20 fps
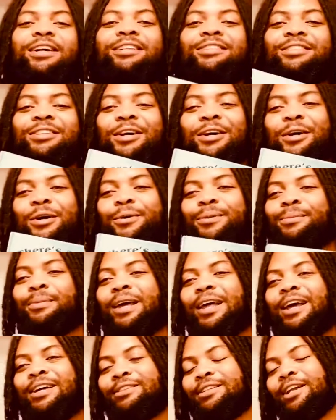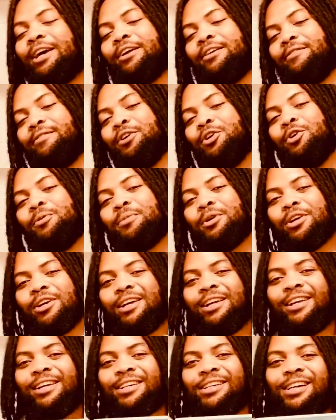it has a lot of humor
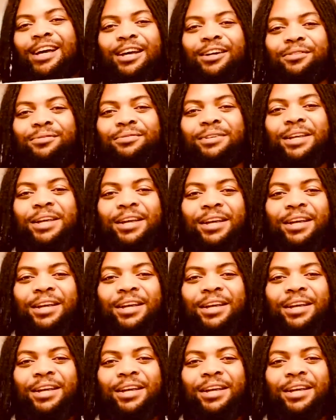in it, a lot of